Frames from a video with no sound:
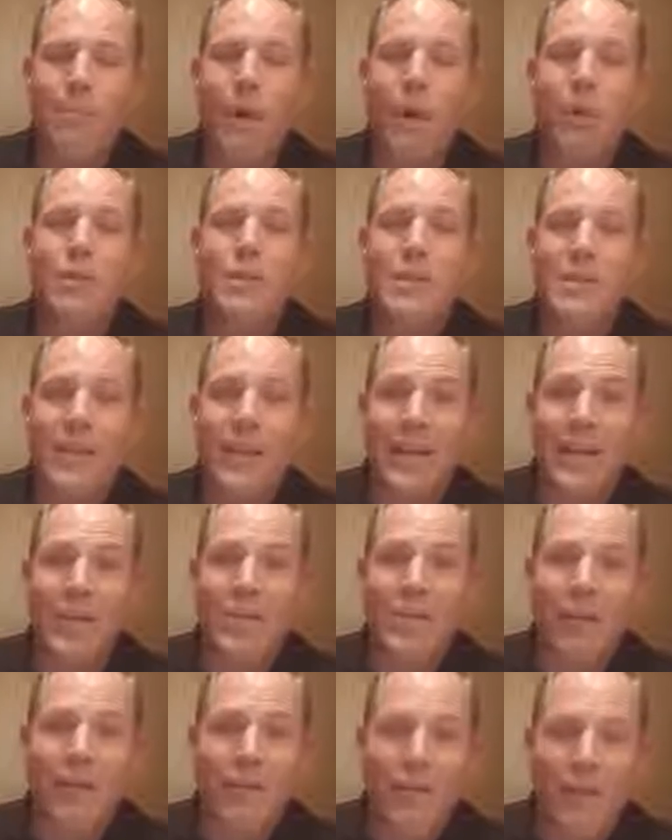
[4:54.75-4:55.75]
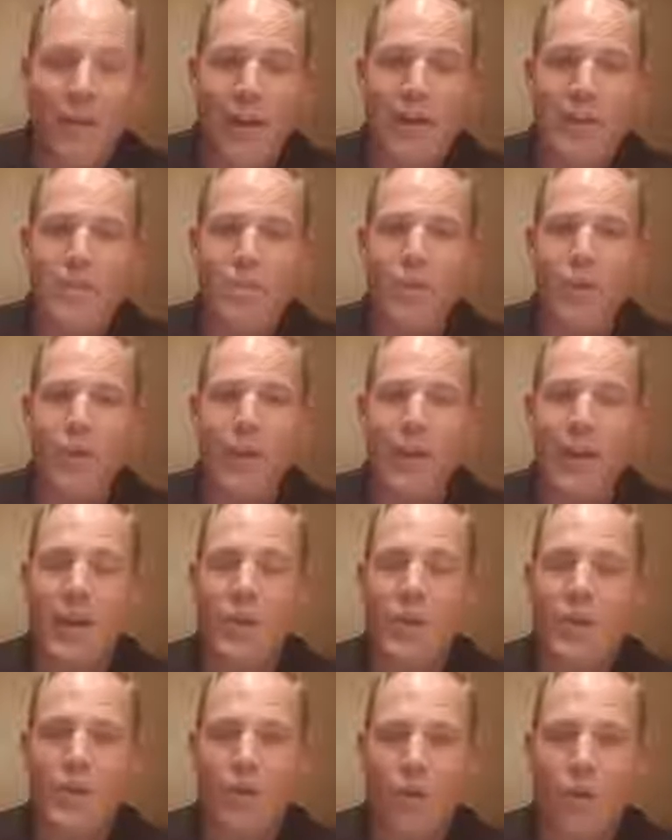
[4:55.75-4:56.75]
post things on Facebook
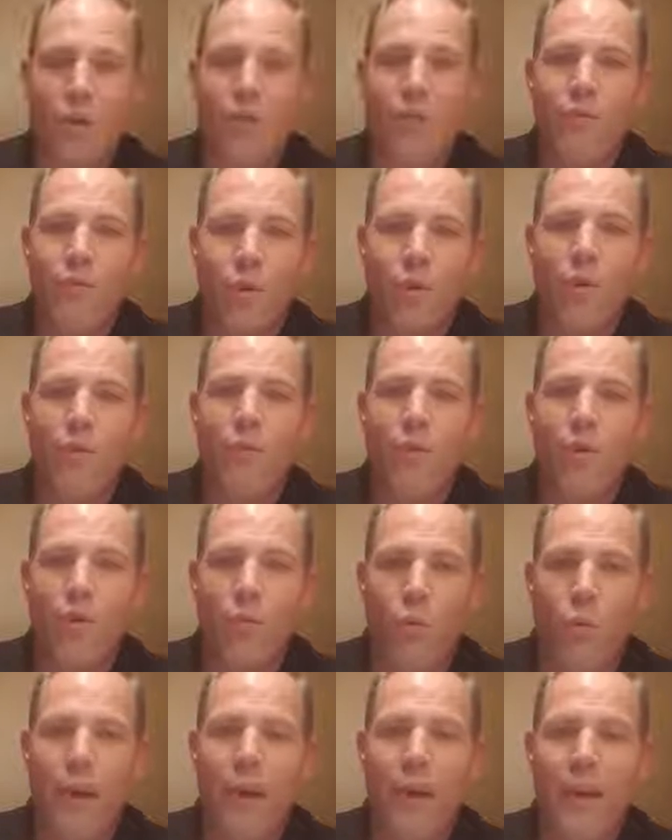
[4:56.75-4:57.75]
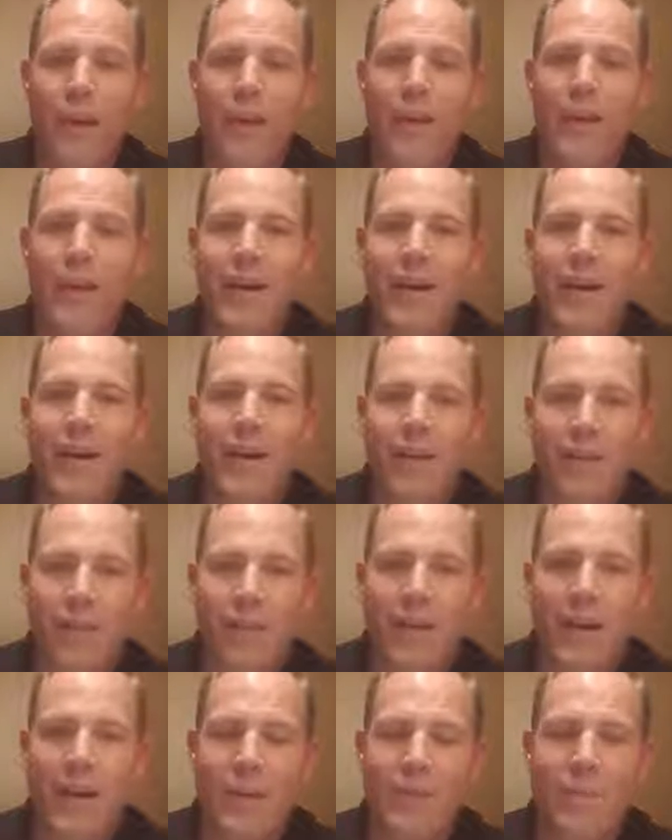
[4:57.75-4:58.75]
as your formal way of
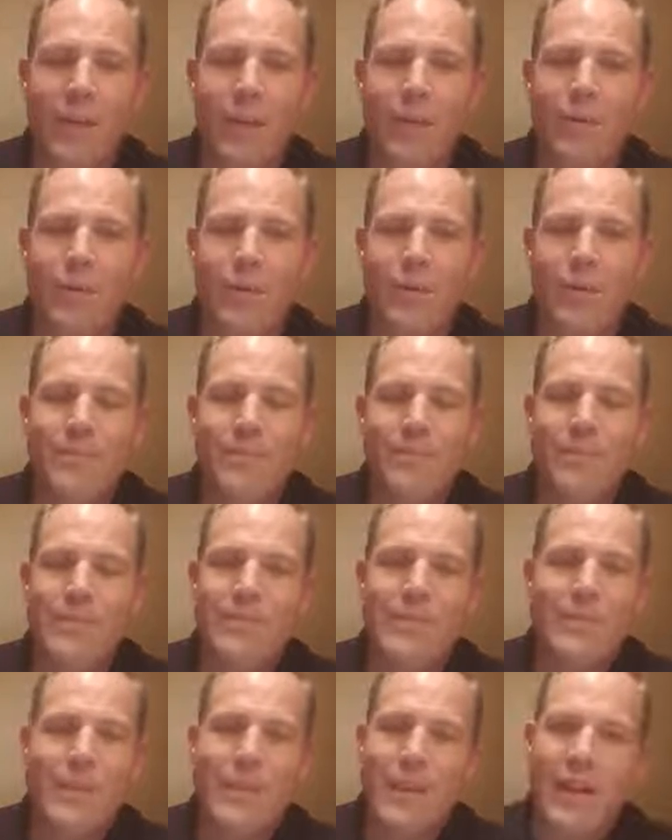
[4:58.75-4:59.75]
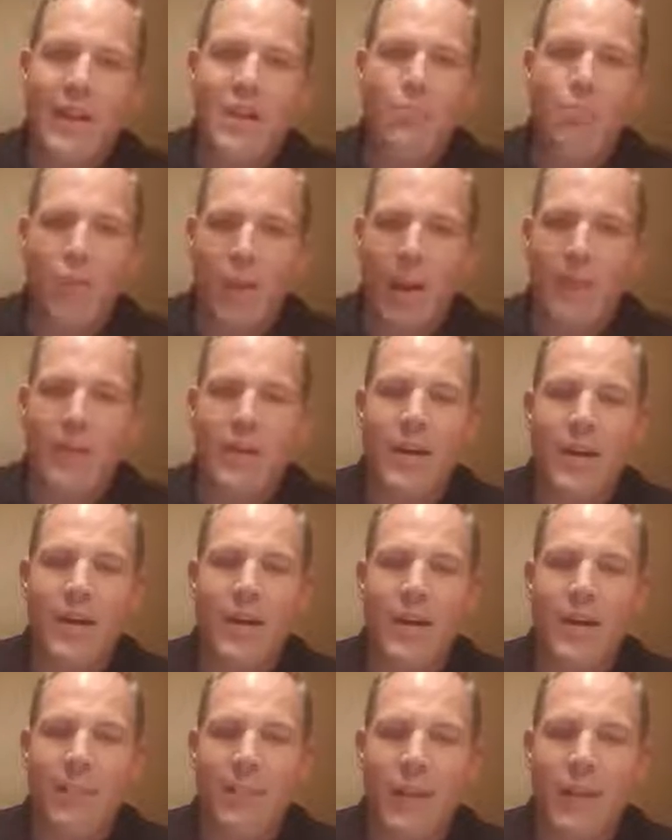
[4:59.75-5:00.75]
leading people, that's probably not going to